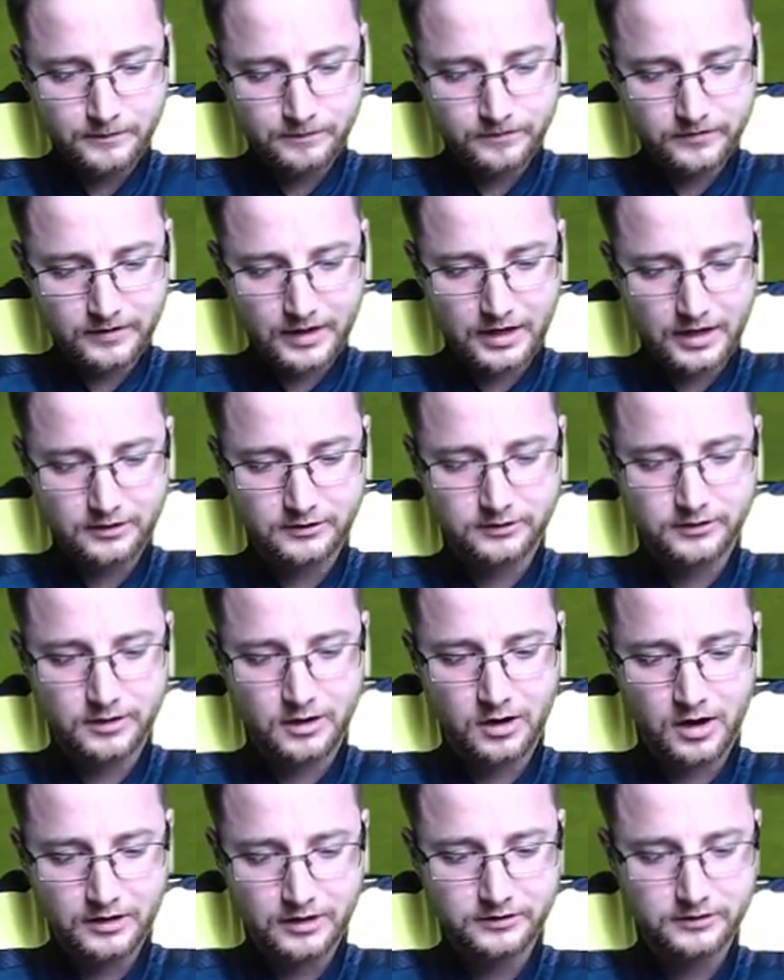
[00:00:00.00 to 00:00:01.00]
That is
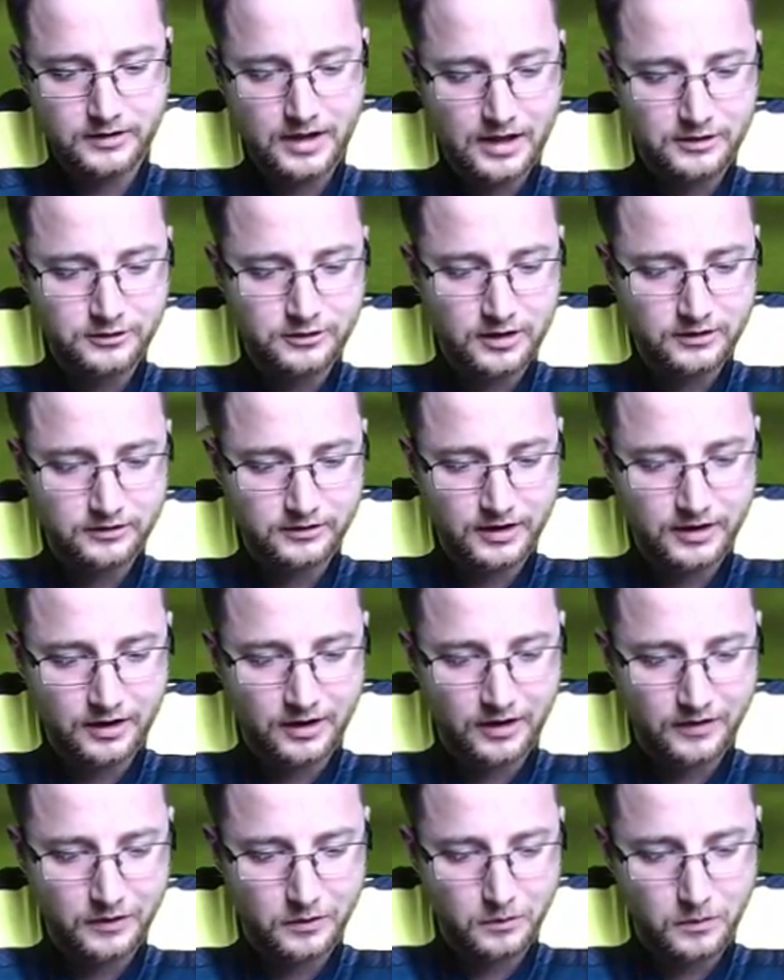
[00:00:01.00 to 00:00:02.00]
not Sanchez
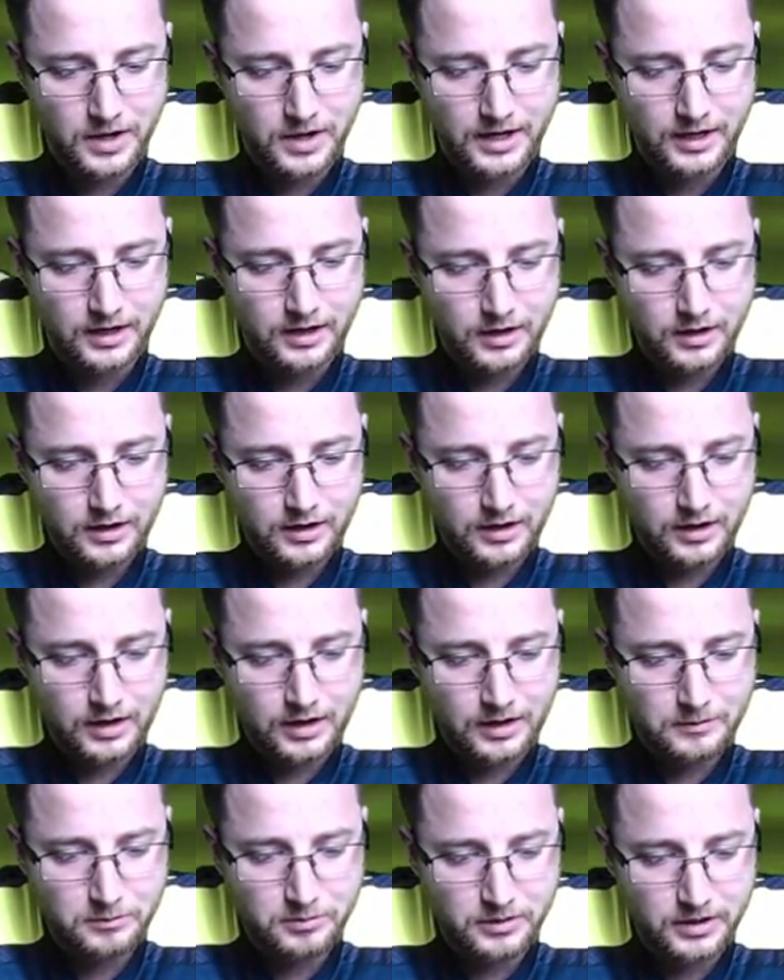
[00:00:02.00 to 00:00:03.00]
there on the wing,
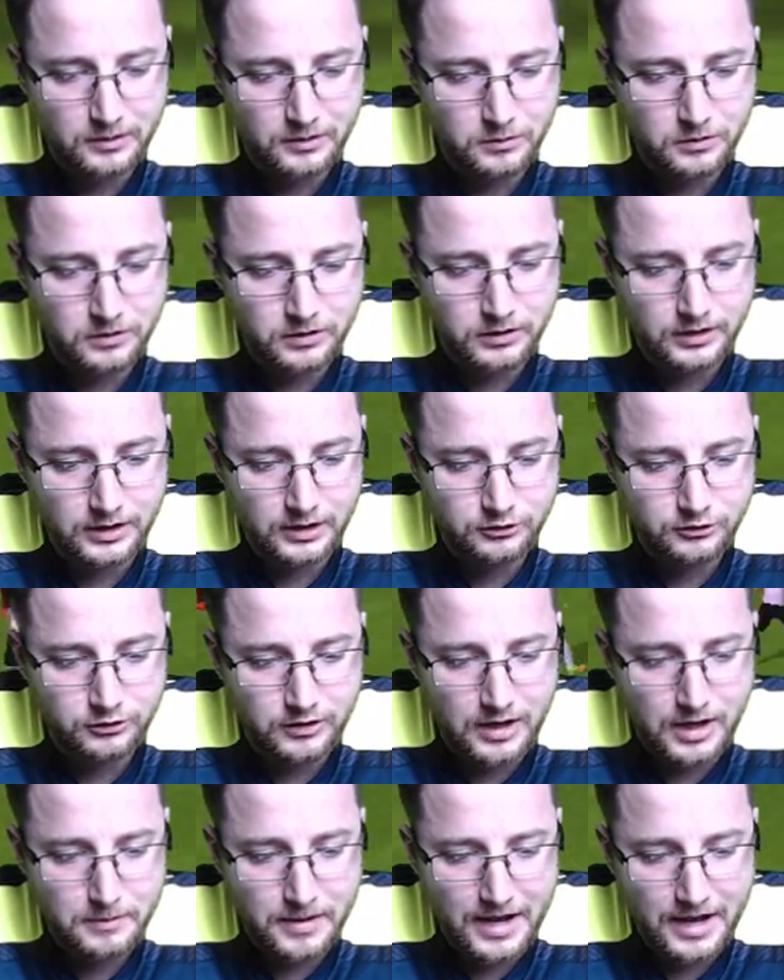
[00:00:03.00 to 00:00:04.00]
uh, but we'll uh,
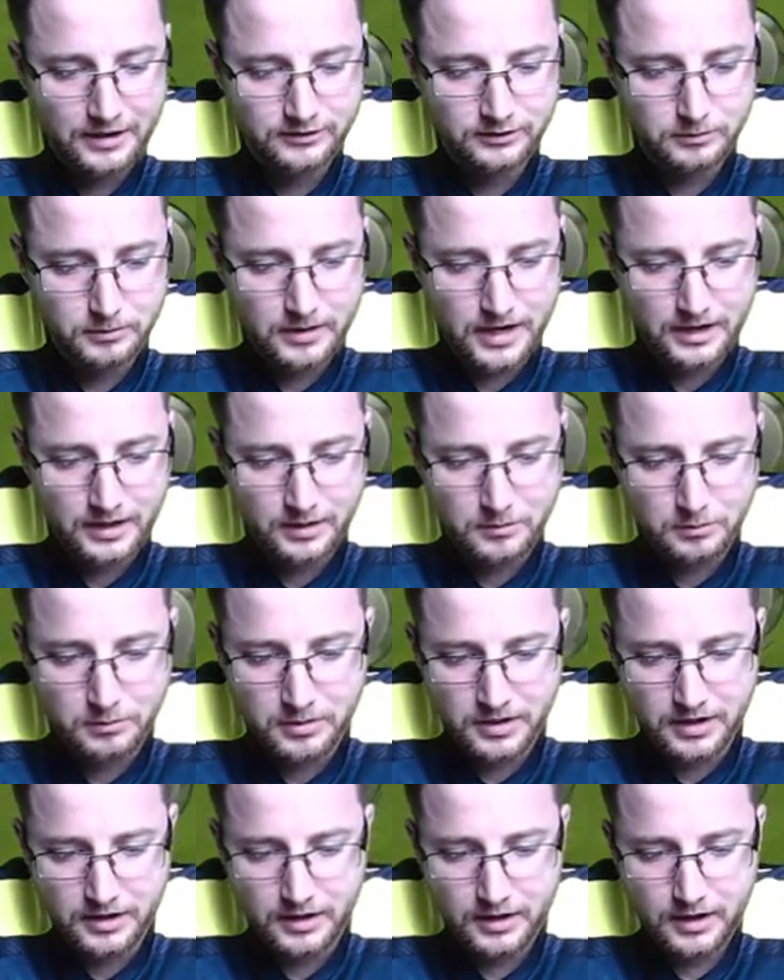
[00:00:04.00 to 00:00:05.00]
try pass it back a
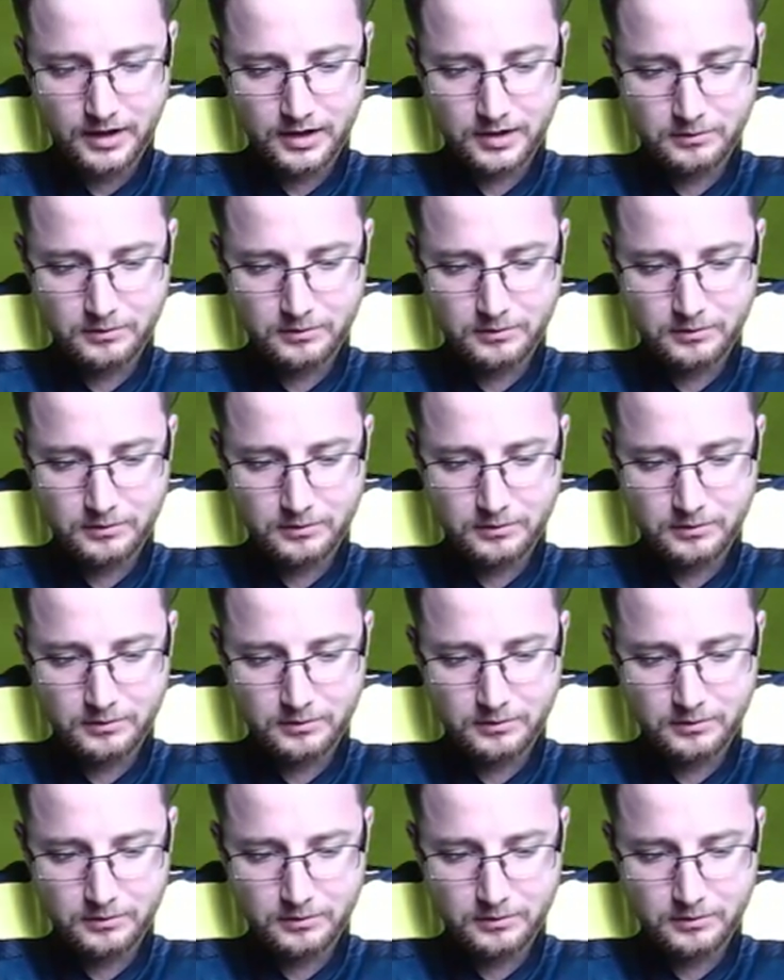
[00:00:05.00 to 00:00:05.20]
bit.